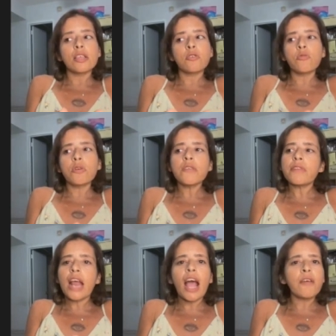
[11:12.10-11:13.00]
you don't
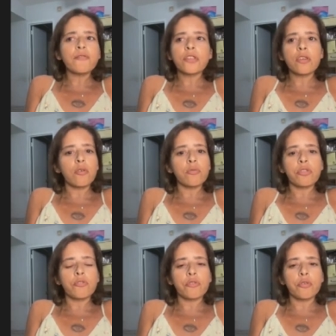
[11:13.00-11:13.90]
even have to go
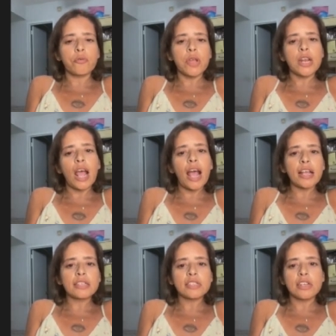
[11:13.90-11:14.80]
through an
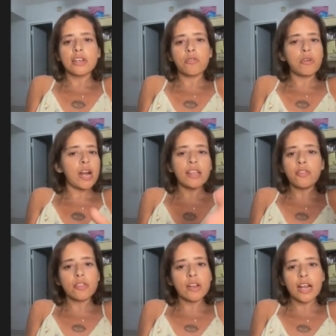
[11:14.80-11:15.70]
accident or
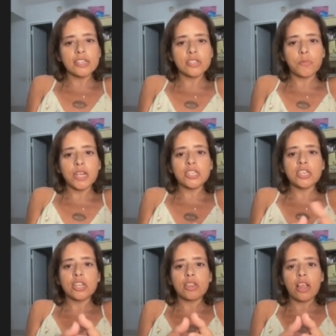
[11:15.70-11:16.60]
anything that I just
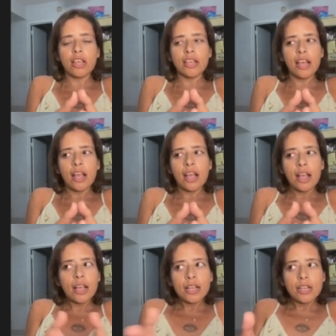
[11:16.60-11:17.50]
mentioned. Like,
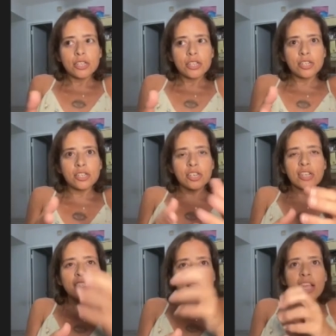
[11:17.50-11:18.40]

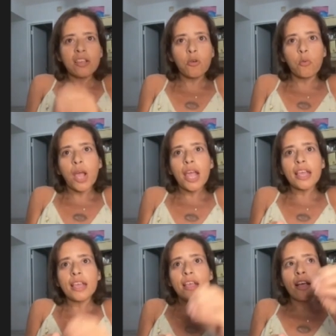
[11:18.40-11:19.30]
just take
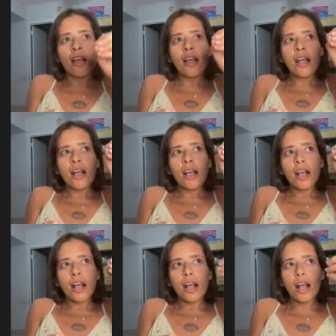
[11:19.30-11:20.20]
away
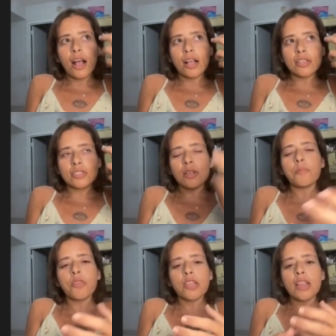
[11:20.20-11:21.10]

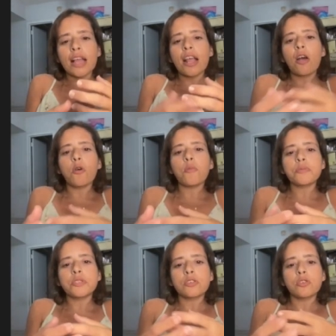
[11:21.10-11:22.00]
something that
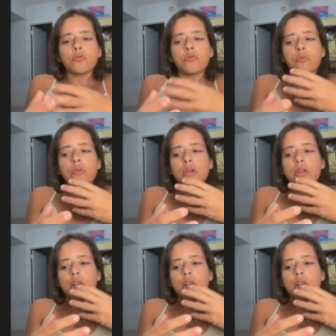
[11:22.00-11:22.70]
helps you